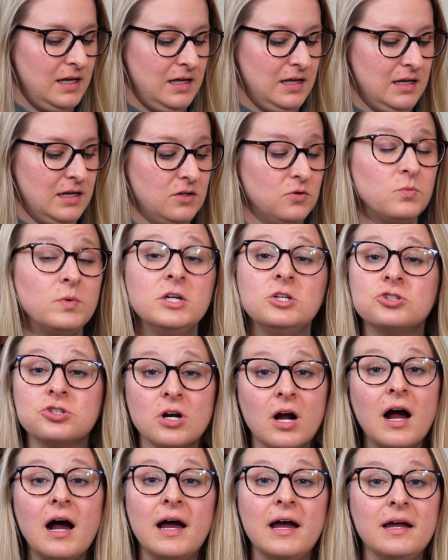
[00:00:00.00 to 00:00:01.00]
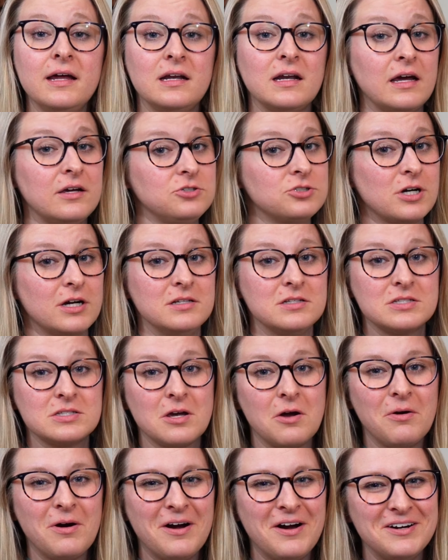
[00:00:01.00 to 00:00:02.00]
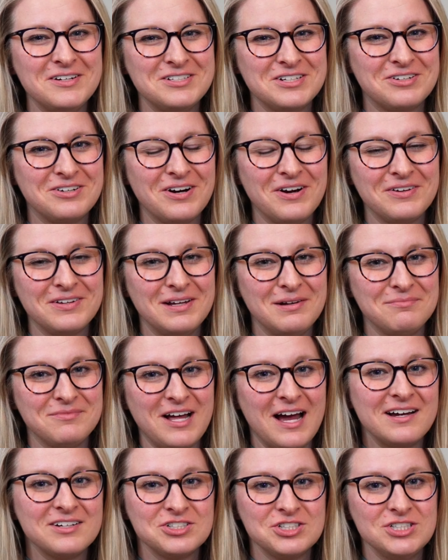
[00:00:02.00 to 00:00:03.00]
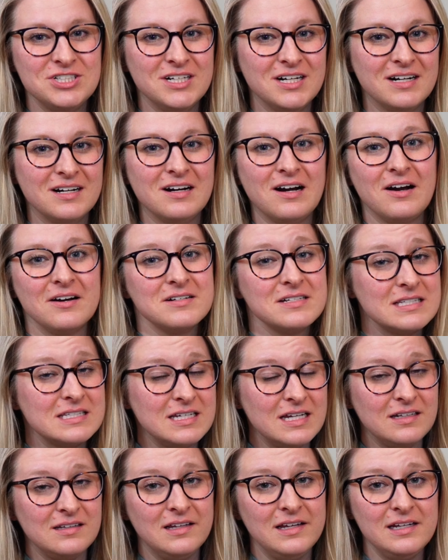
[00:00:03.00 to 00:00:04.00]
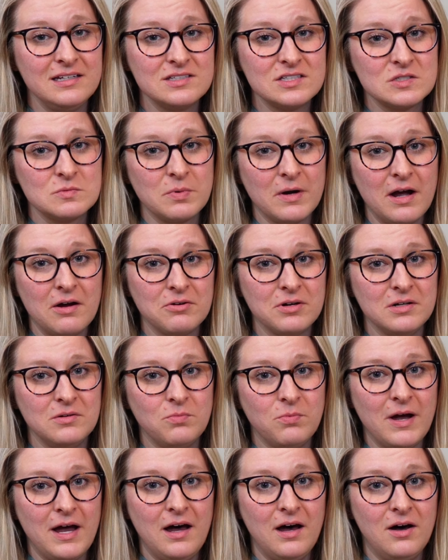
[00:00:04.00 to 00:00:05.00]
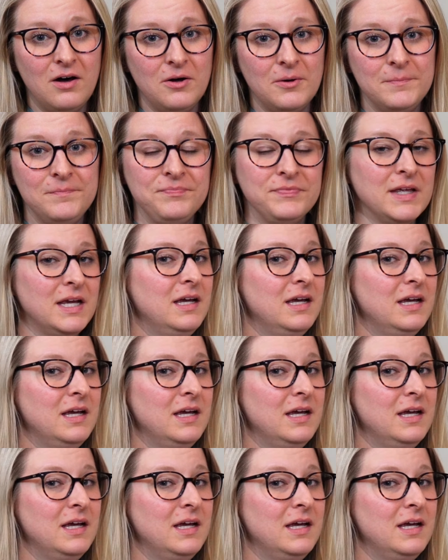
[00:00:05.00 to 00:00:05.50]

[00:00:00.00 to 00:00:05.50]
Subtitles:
And I tried so hard to grow them last year. Our seedlings sprouted well.